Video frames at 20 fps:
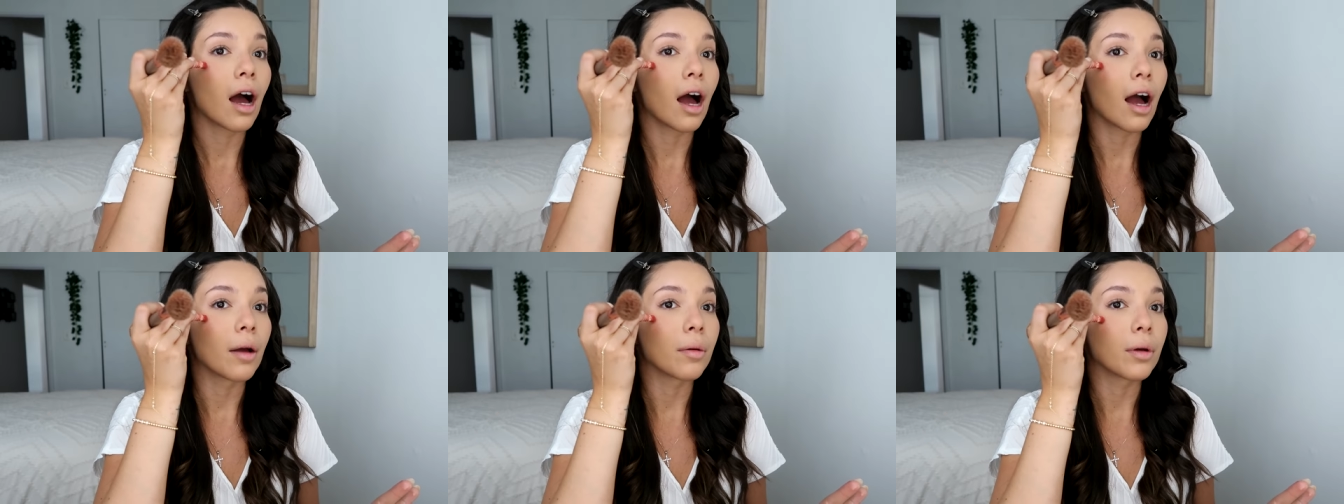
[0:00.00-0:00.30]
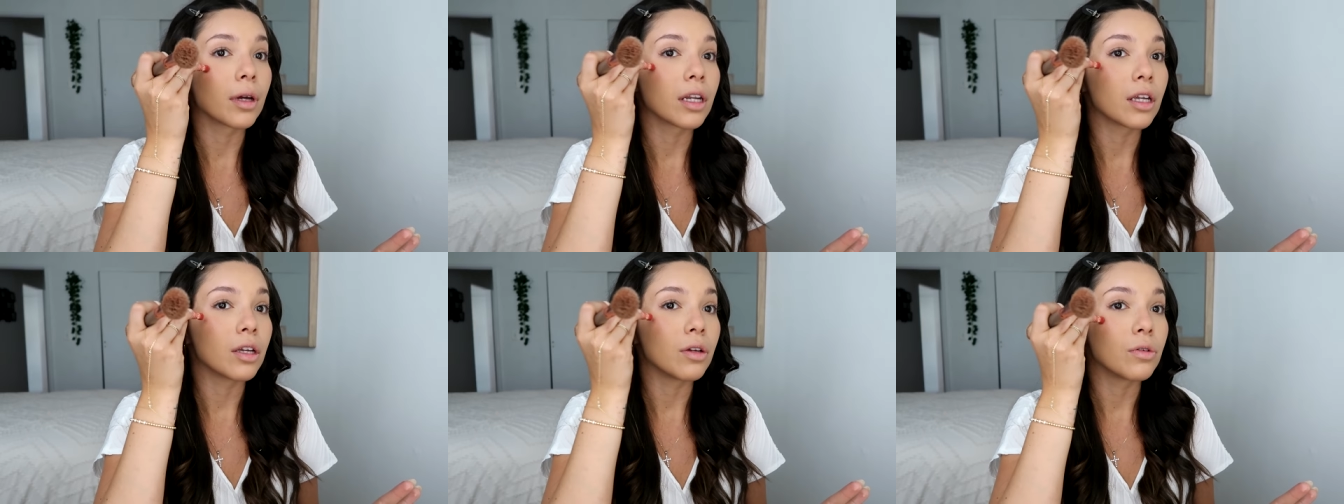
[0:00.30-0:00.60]
I'm
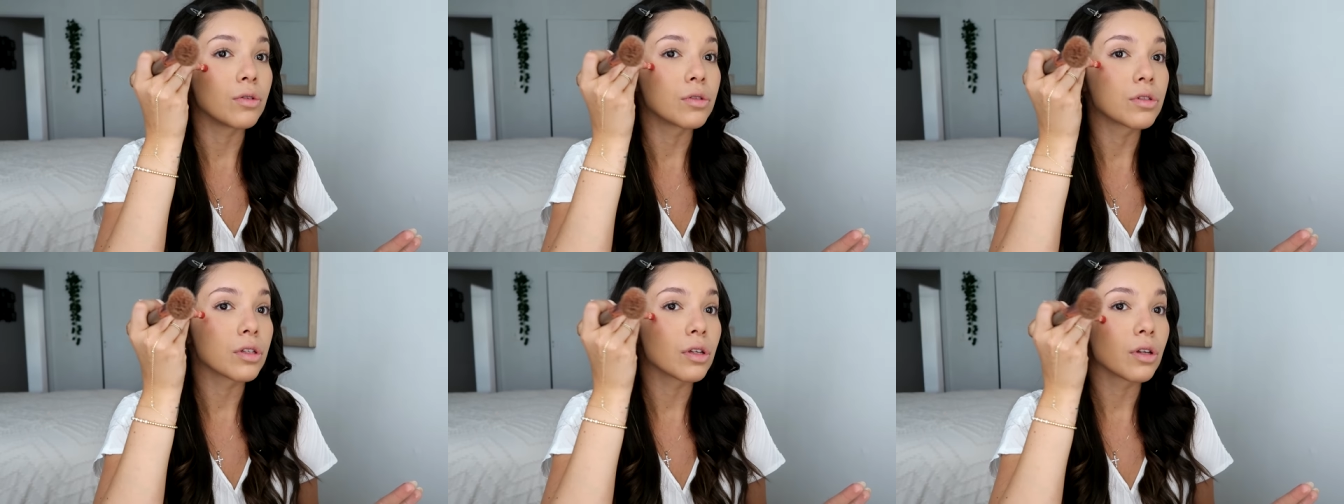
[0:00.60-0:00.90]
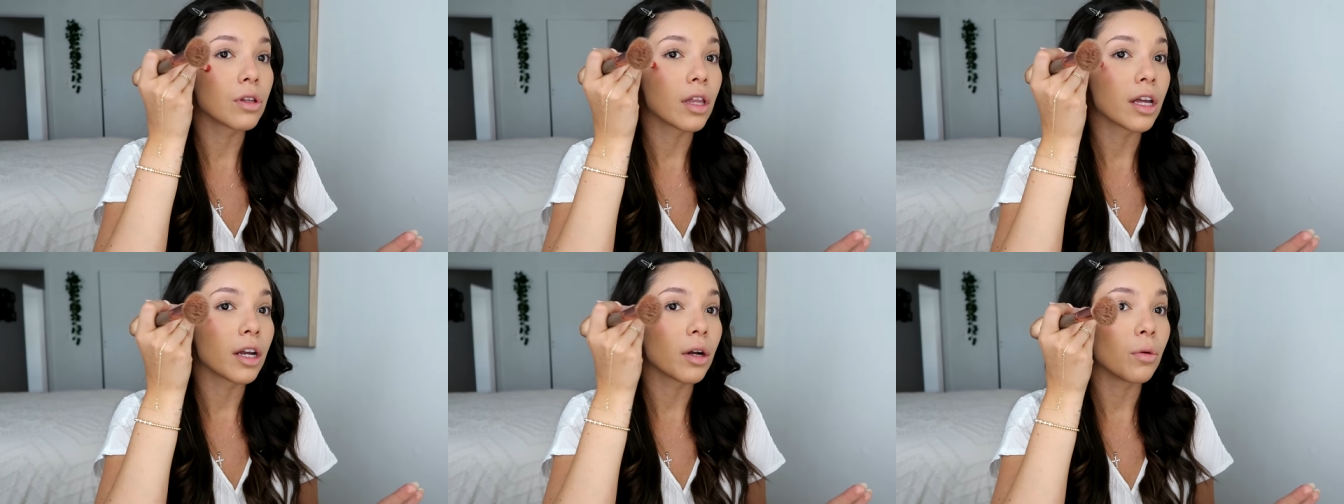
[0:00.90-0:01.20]
gonna use
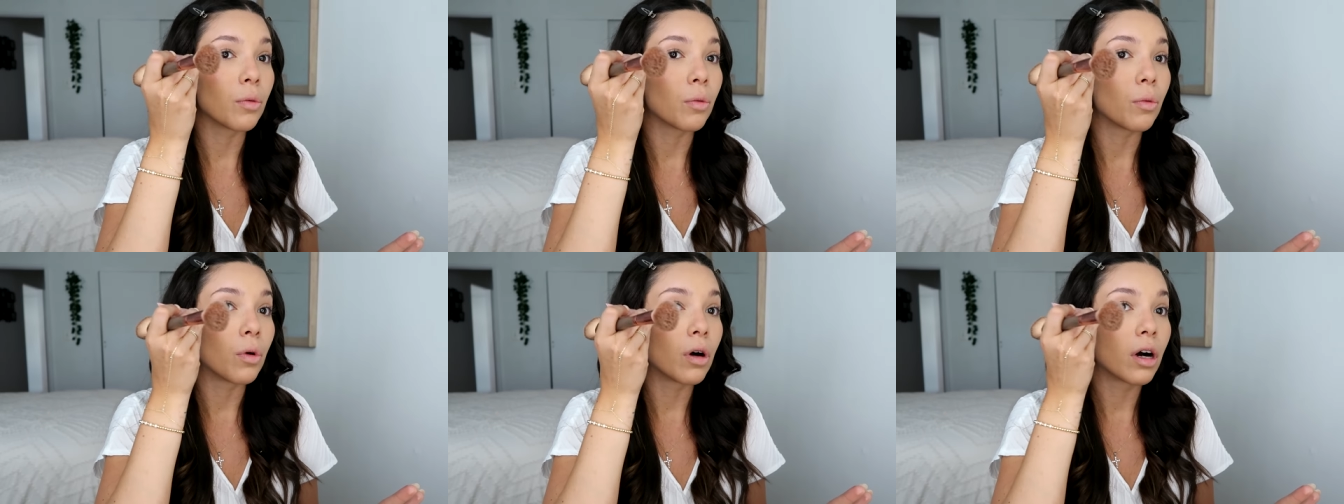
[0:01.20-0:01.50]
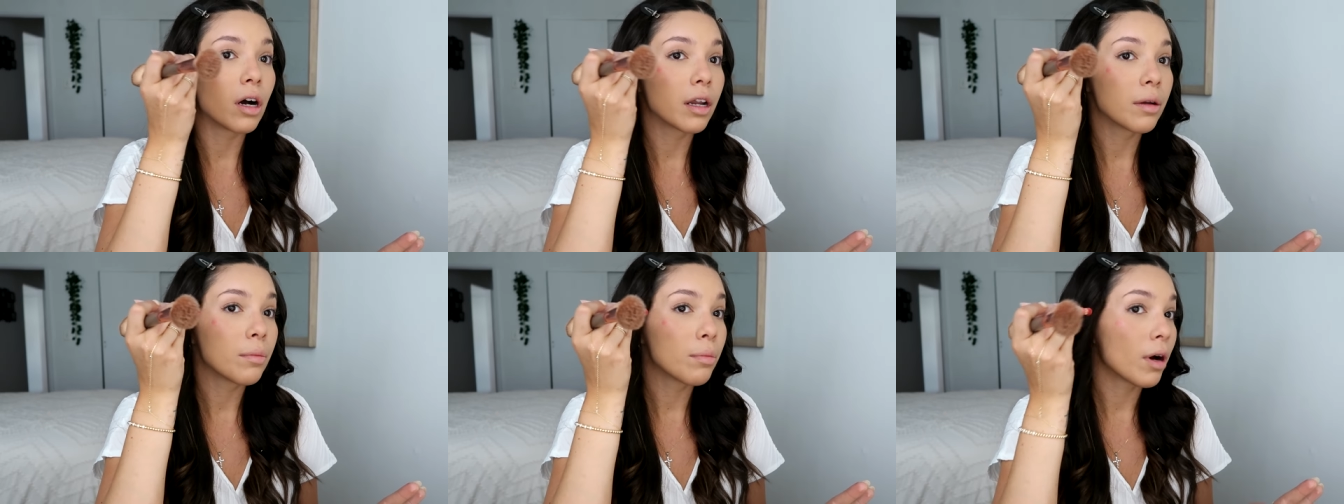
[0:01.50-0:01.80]
like
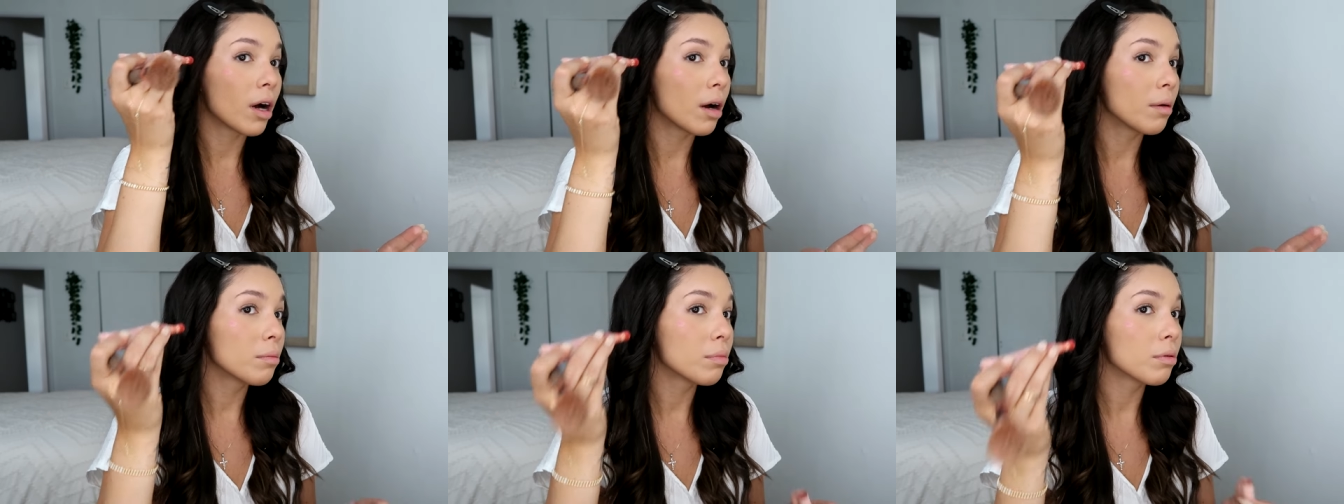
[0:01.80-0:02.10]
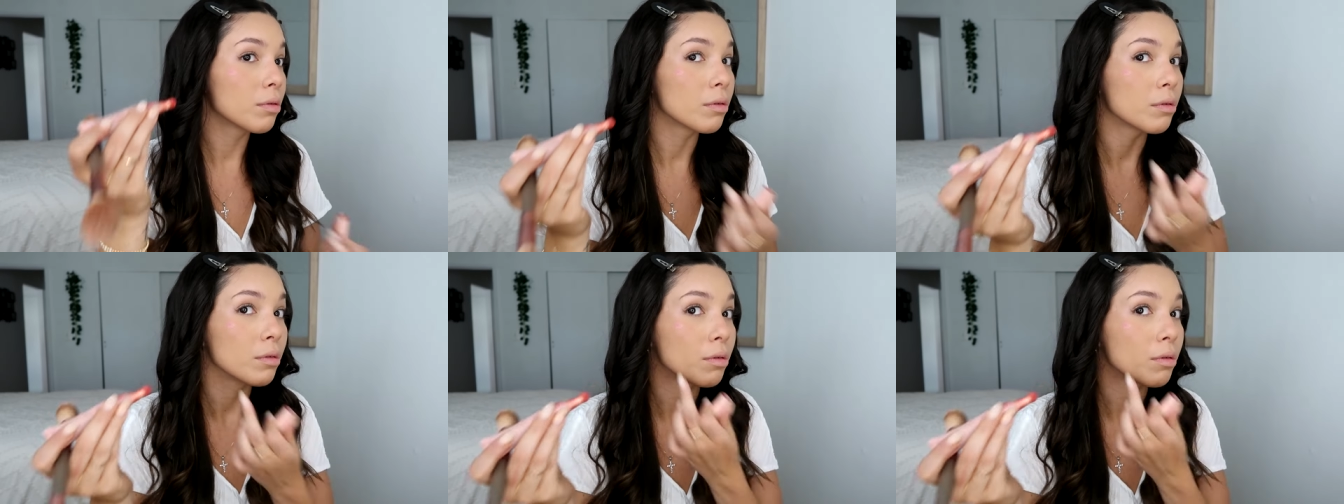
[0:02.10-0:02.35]
one pump